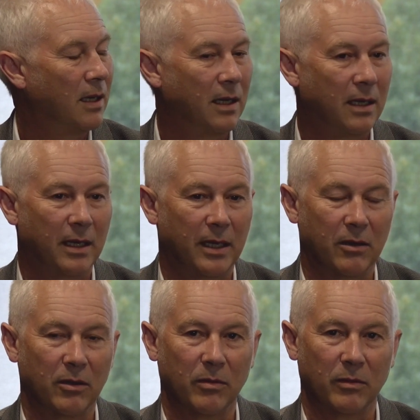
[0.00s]
How
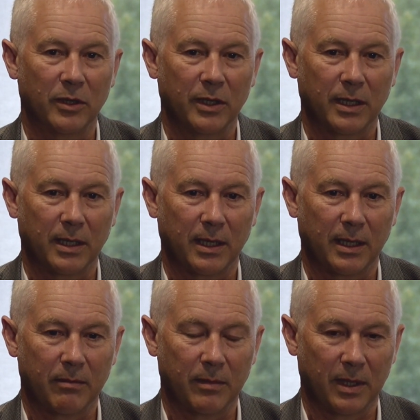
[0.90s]
could it work?
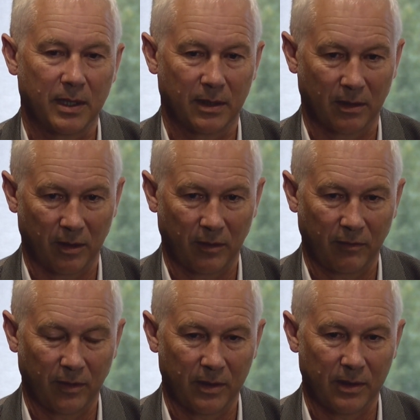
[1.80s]
There's a lot
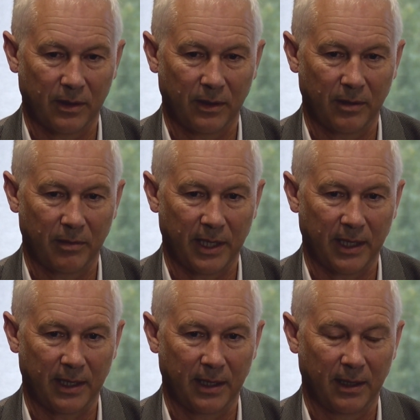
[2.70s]
of concern
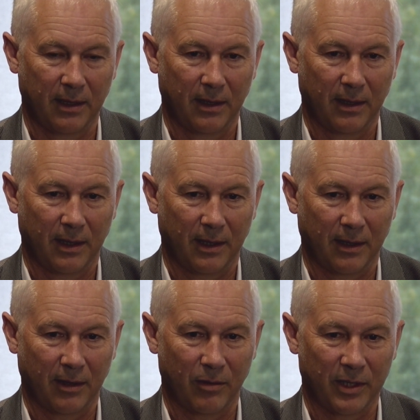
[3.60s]
about
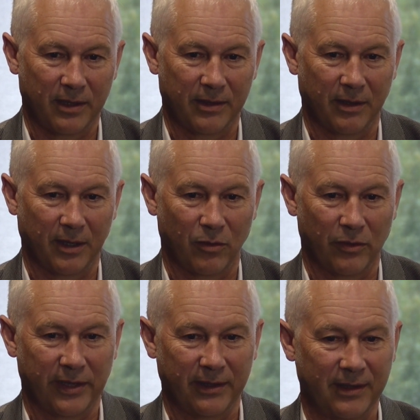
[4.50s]
questions like
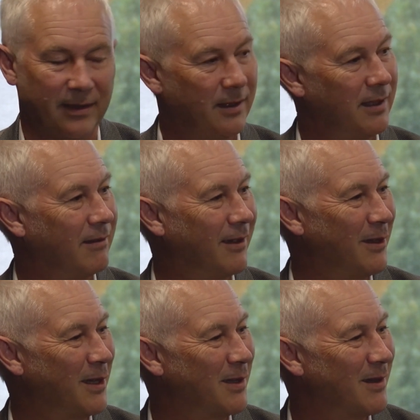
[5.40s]
authenticity, and
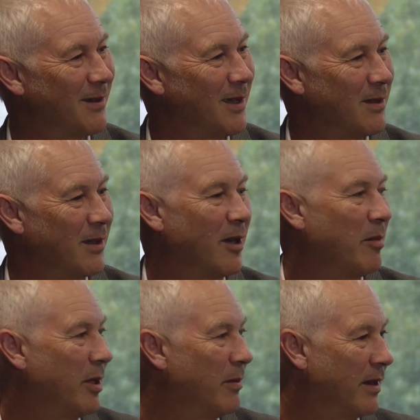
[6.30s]
that's the kind
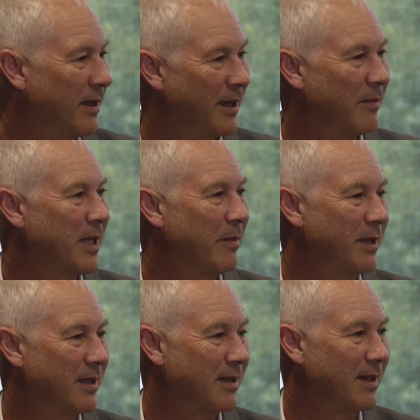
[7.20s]
of big one that comes up
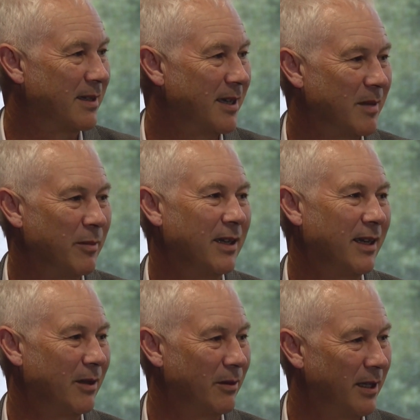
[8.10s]
in assessment.
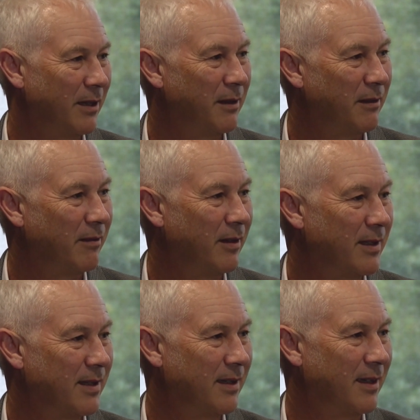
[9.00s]
How do I know if
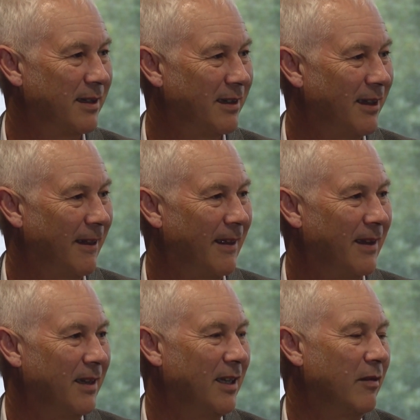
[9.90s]

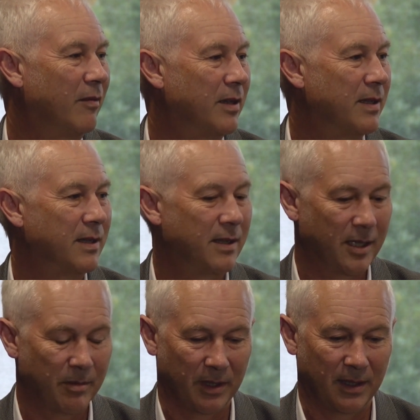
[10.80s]
this
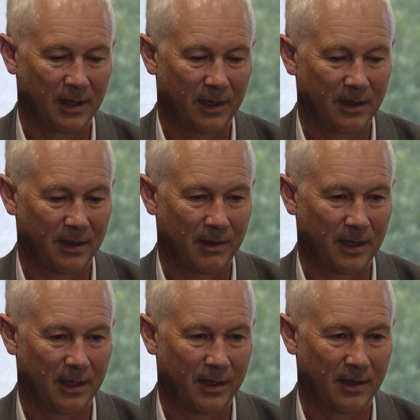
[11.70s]
assessment
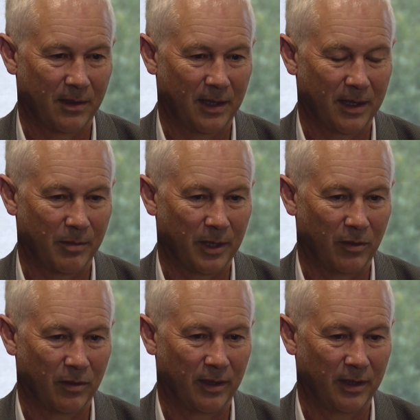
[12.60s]
has been
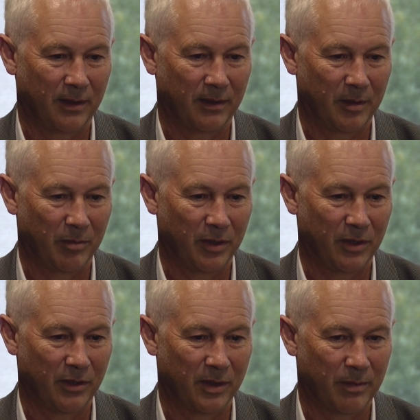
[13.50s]
authentically
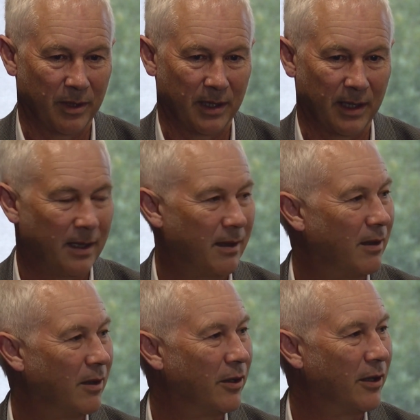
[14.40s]
produced by that
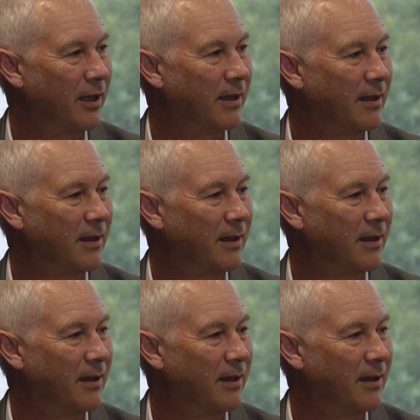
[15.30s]
learner?